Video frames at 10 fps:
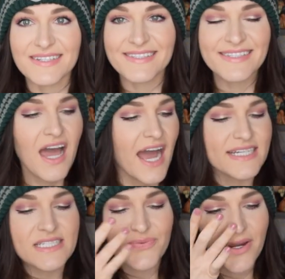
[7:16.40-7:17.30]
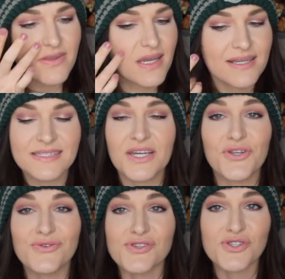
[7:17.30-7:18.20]
this. I swear they
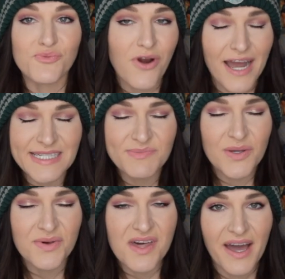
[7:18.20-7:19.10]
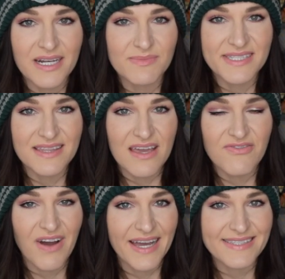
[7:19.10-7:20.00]
continue to surprise me with the items that they
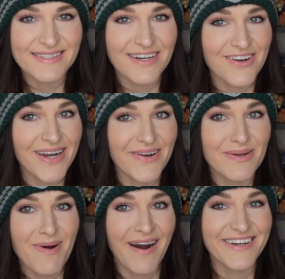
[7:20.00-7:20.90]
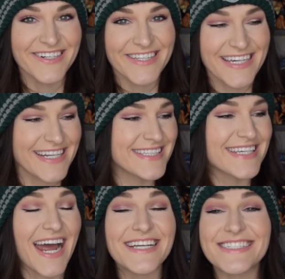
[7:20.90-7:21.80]
find that are Harry Potter things
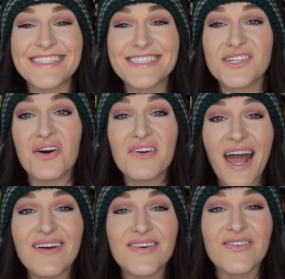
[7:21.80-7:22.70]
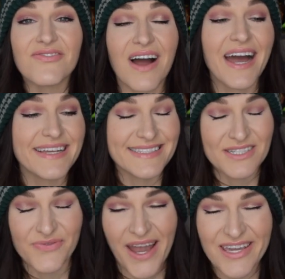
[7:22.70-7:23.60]
that I just don't ever find
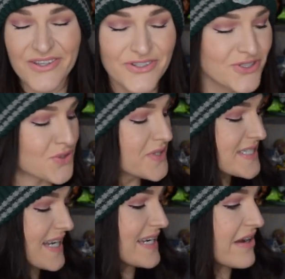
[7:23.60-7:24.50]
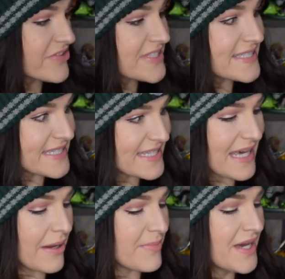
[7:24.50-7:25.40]
in regular stores, and I never see
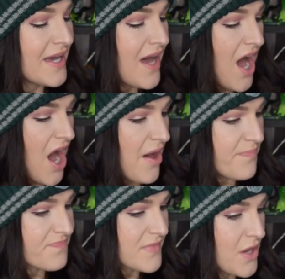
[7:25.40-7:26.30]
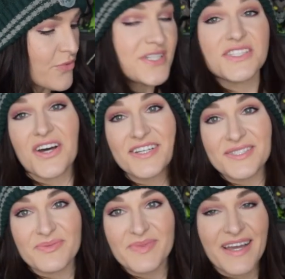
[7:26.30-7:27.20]
them. Which is
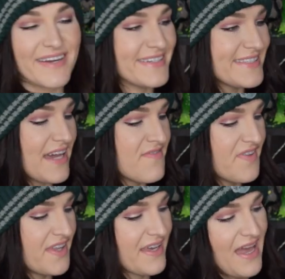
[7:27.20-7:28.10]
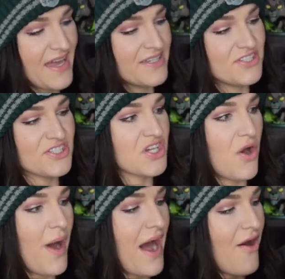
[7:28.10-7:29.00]
awesome because I feel like I can just
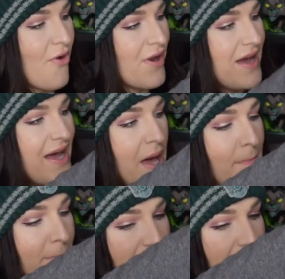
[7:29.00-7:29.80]
go out and